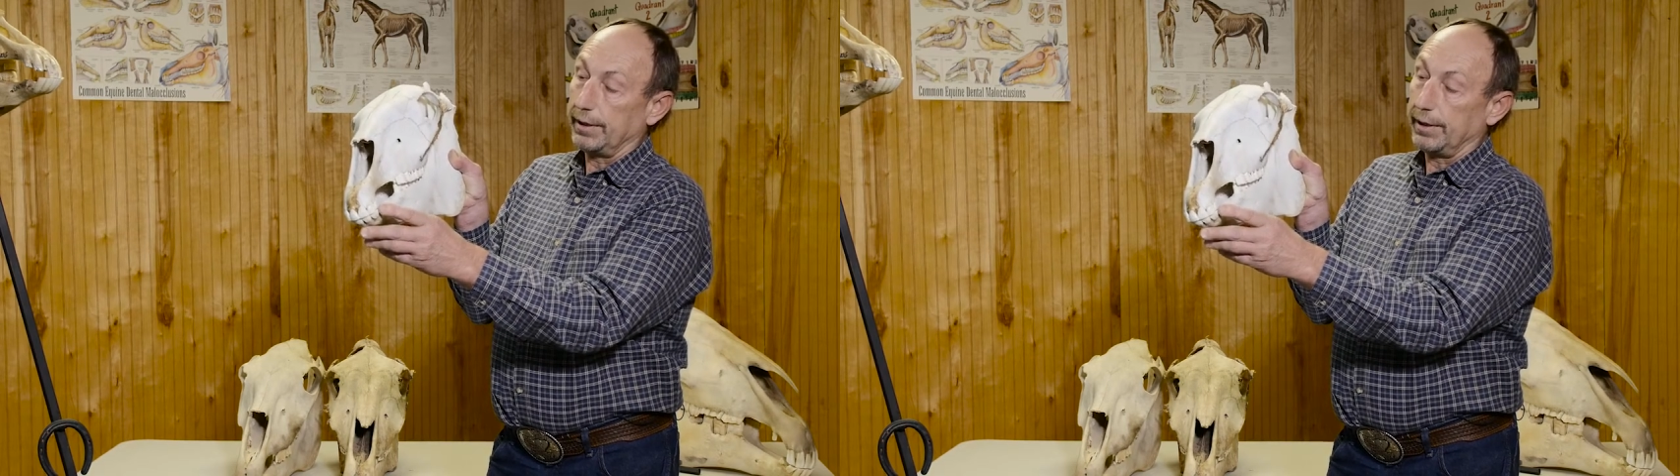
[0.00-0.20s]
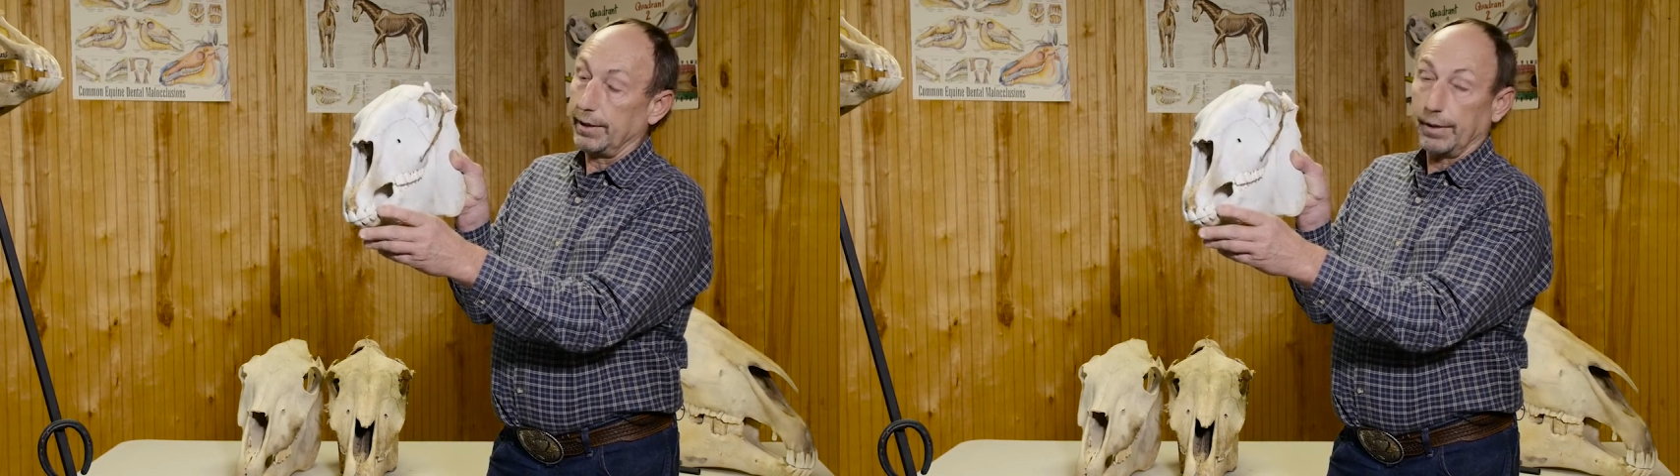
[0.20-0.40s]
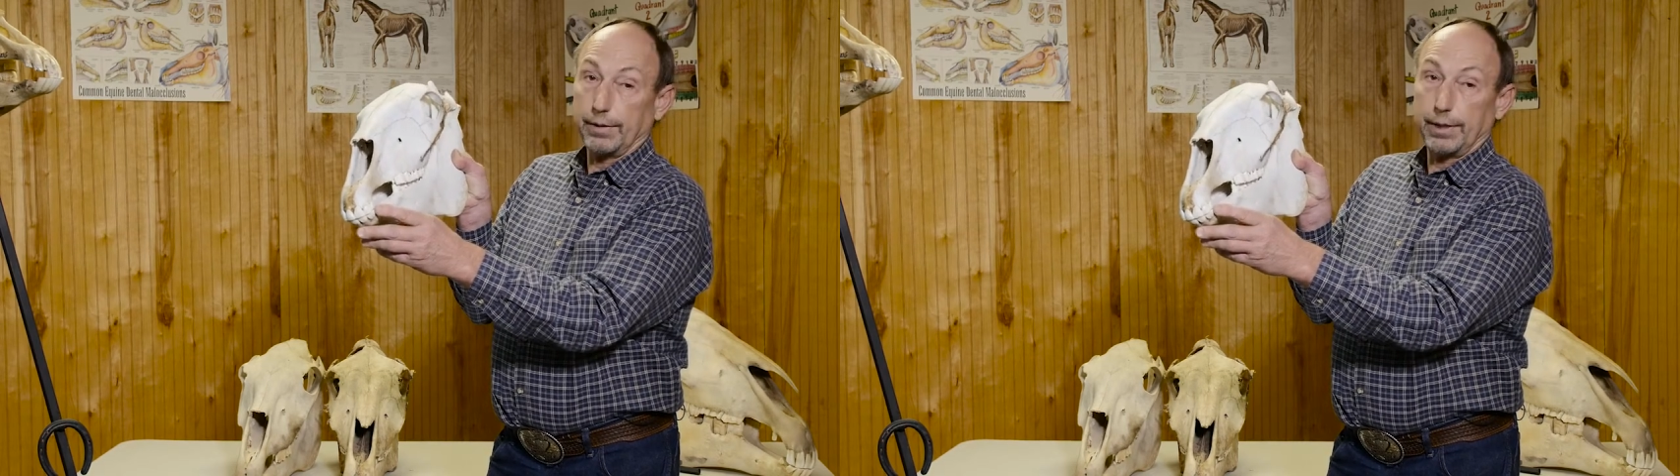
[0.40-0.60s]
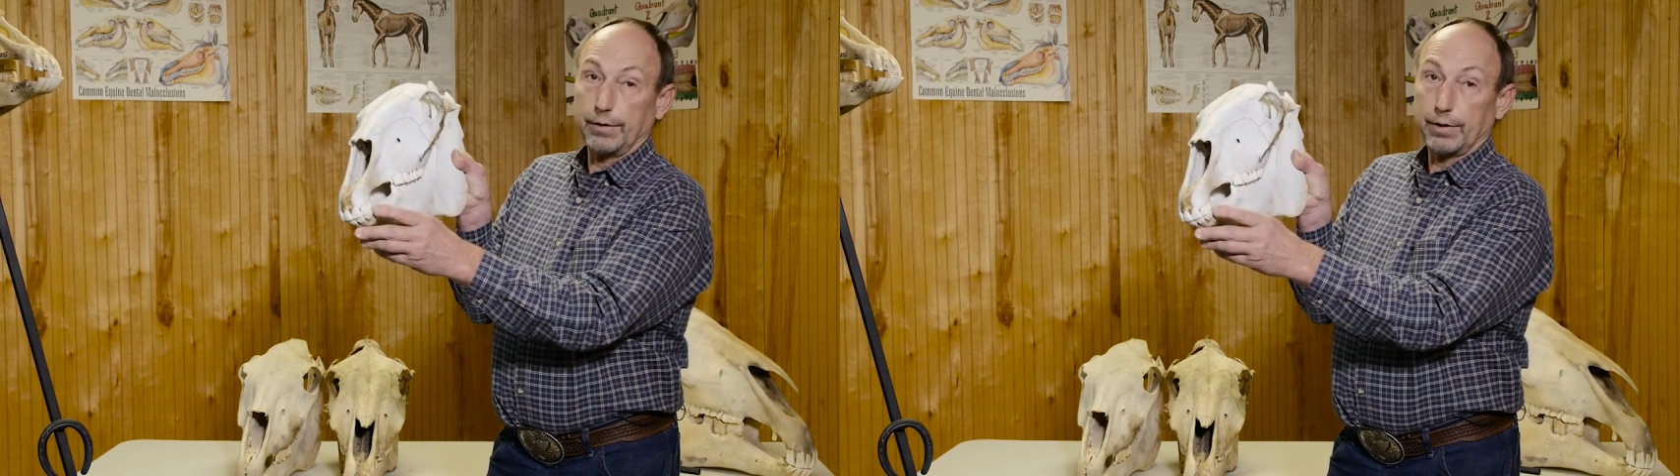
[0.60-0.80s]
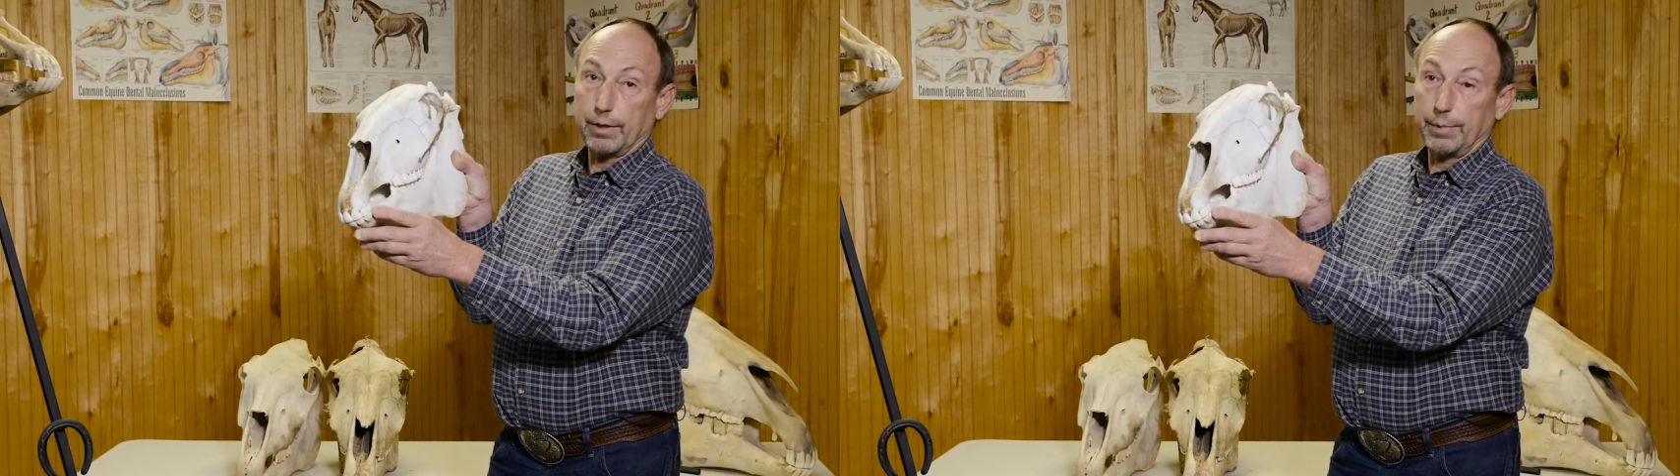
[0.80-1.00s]
and
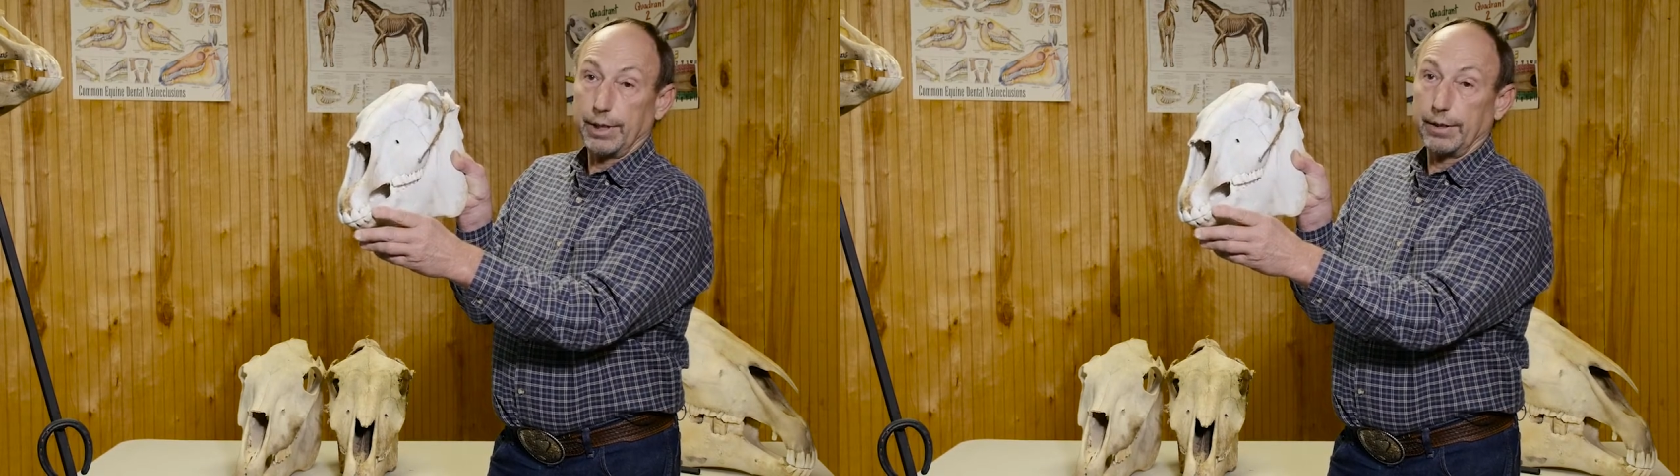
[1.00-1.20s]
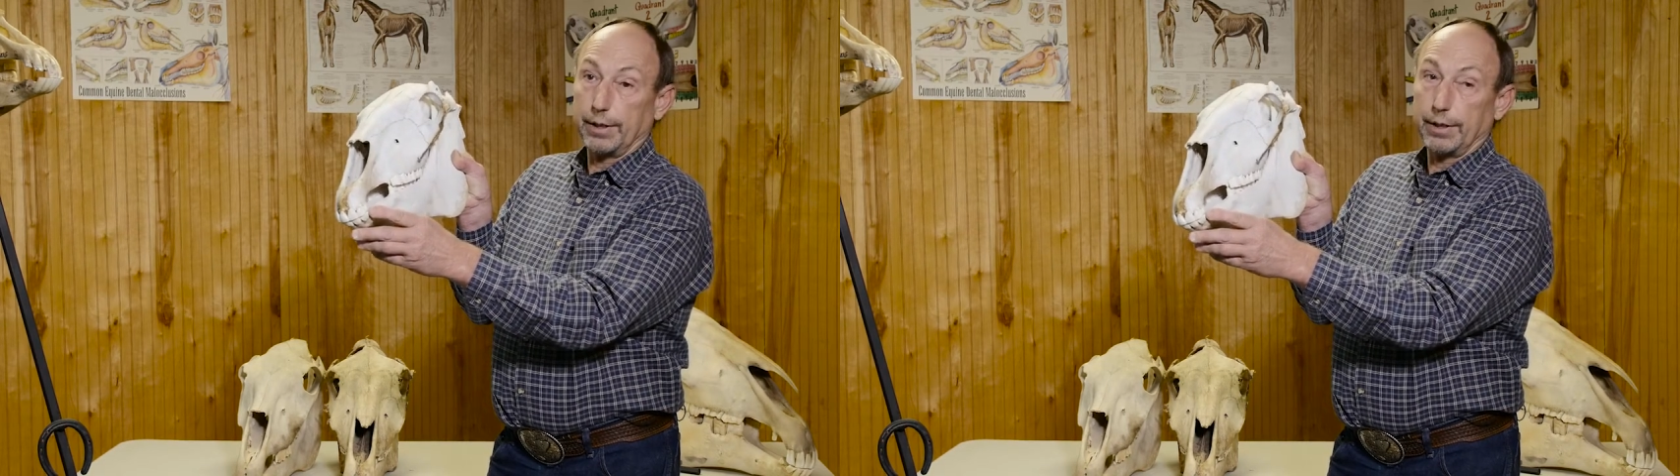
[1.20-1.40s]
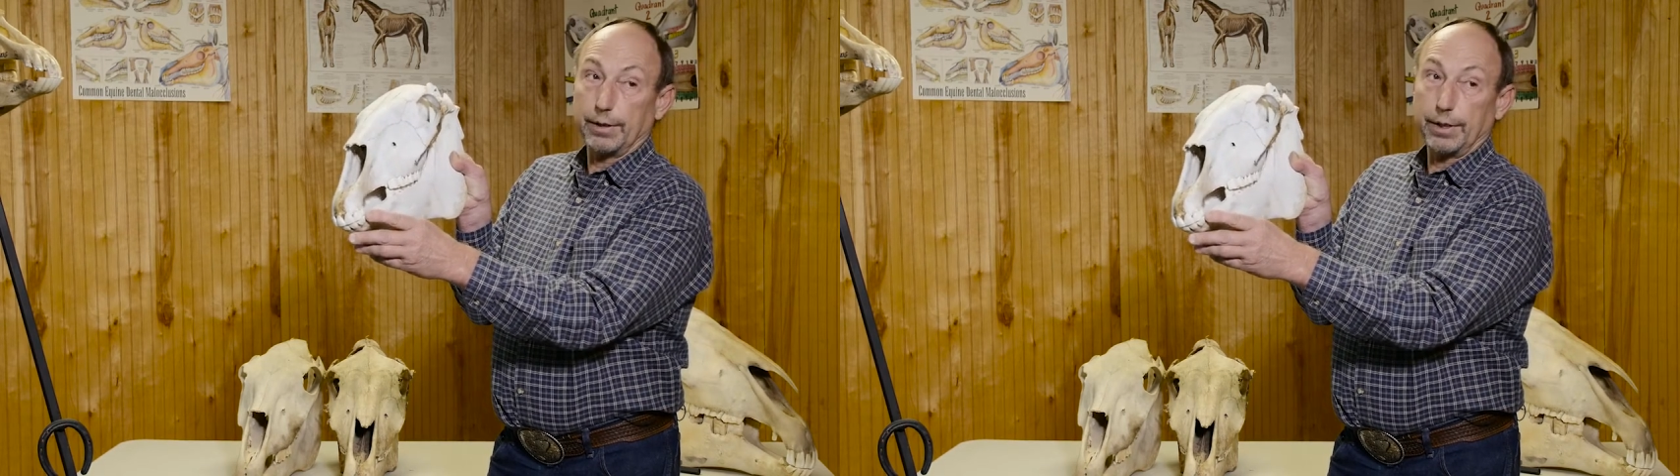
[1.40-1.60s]
these come in and then